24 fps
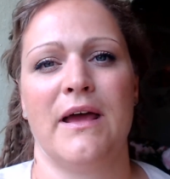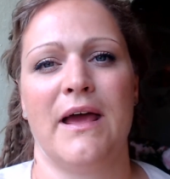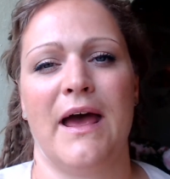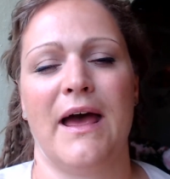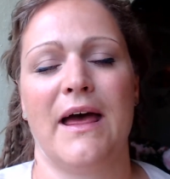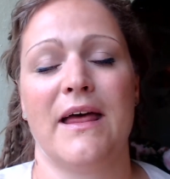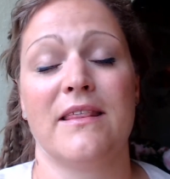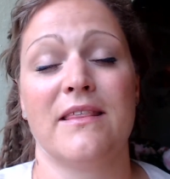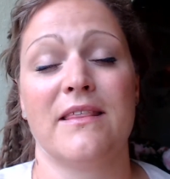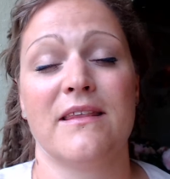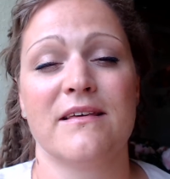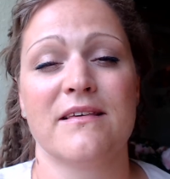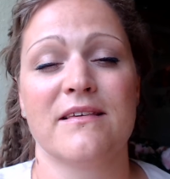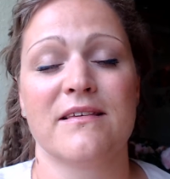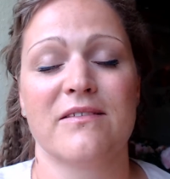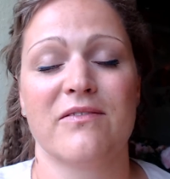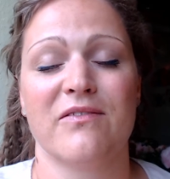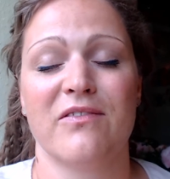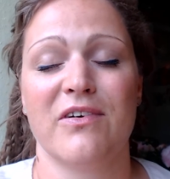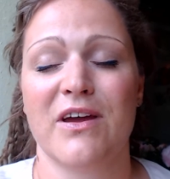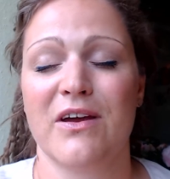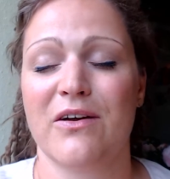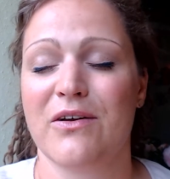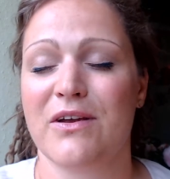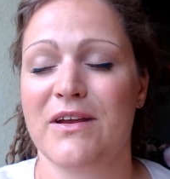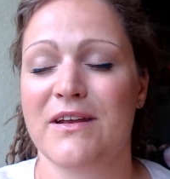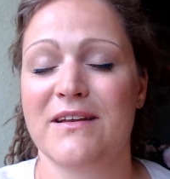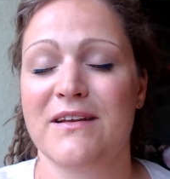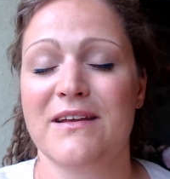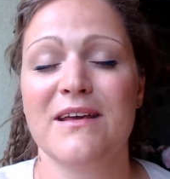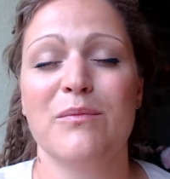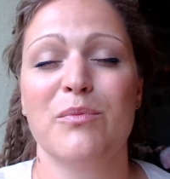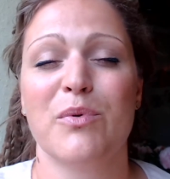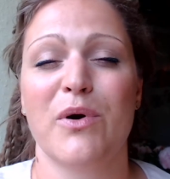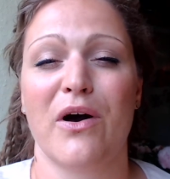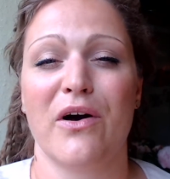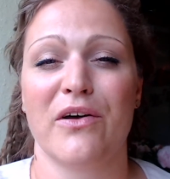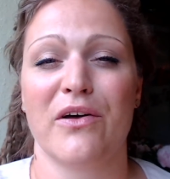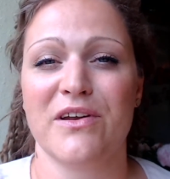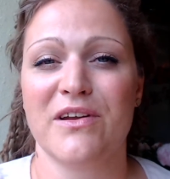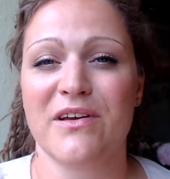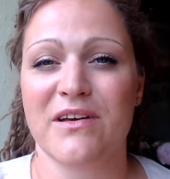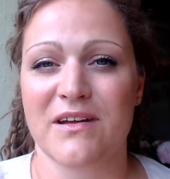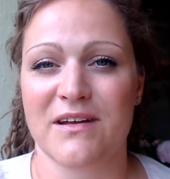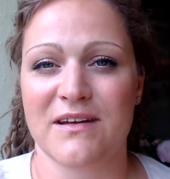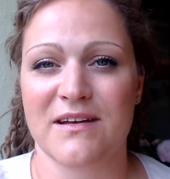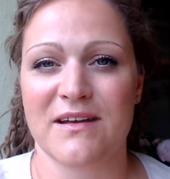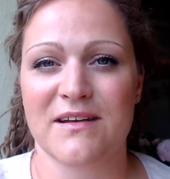and this very deep
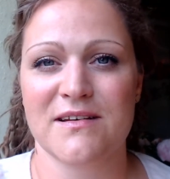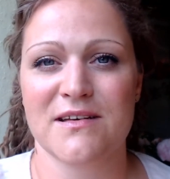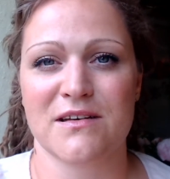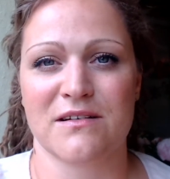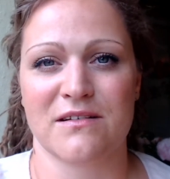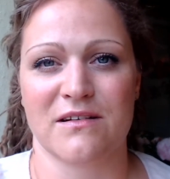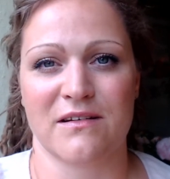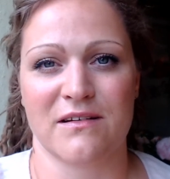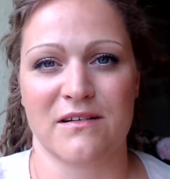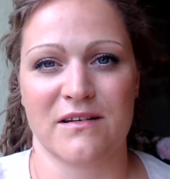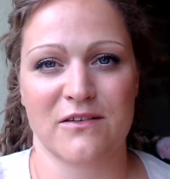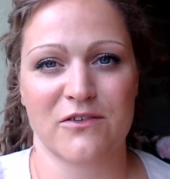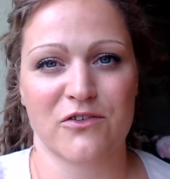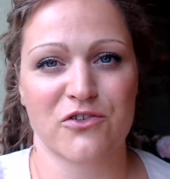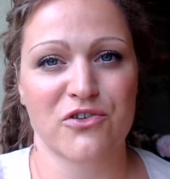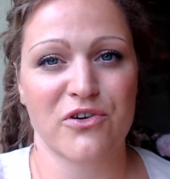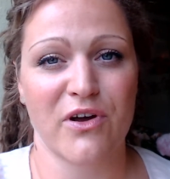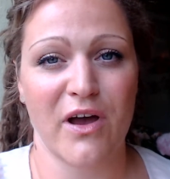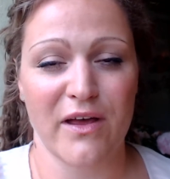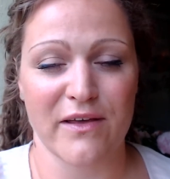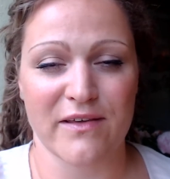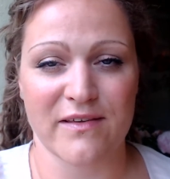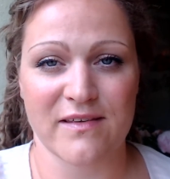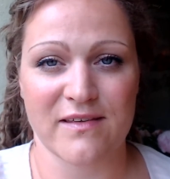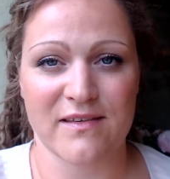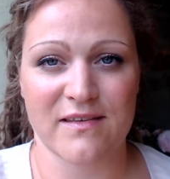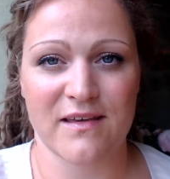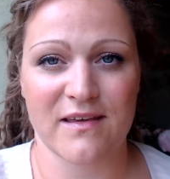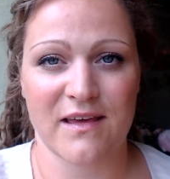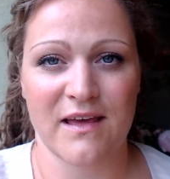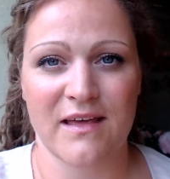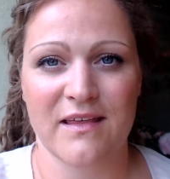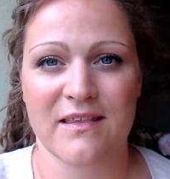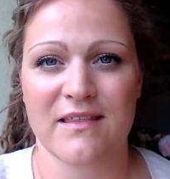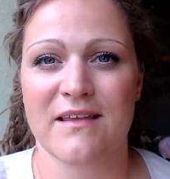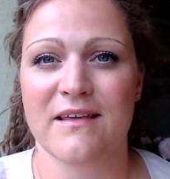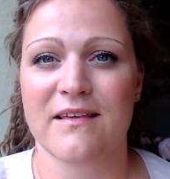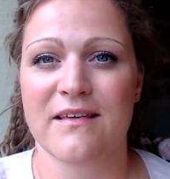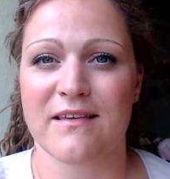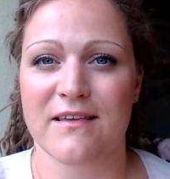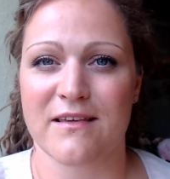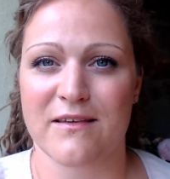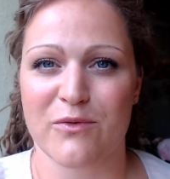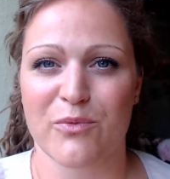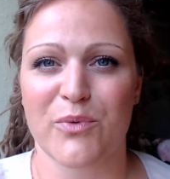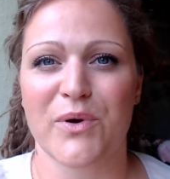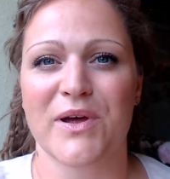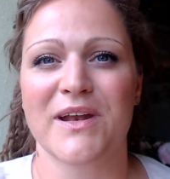unconditional trust. This
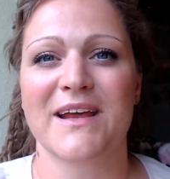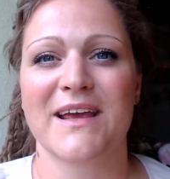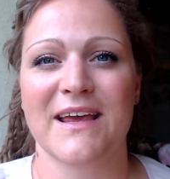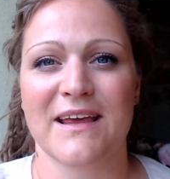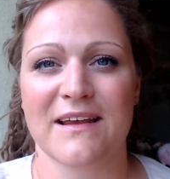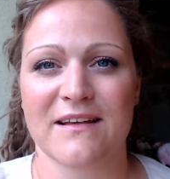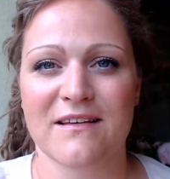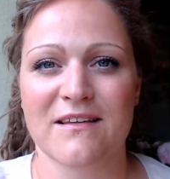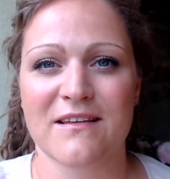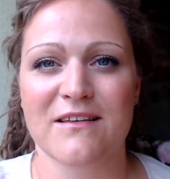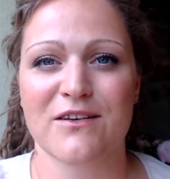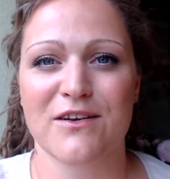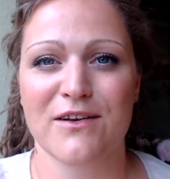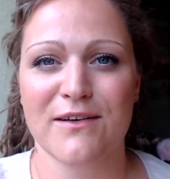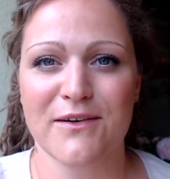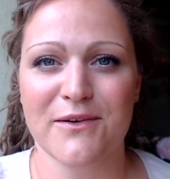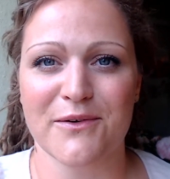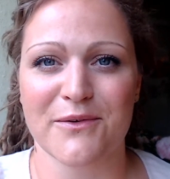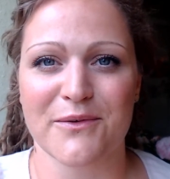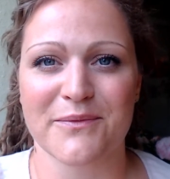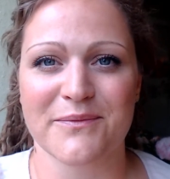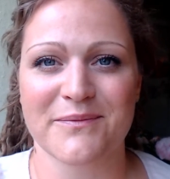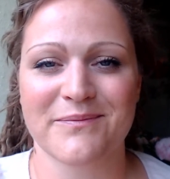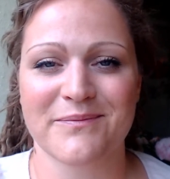is what kids do.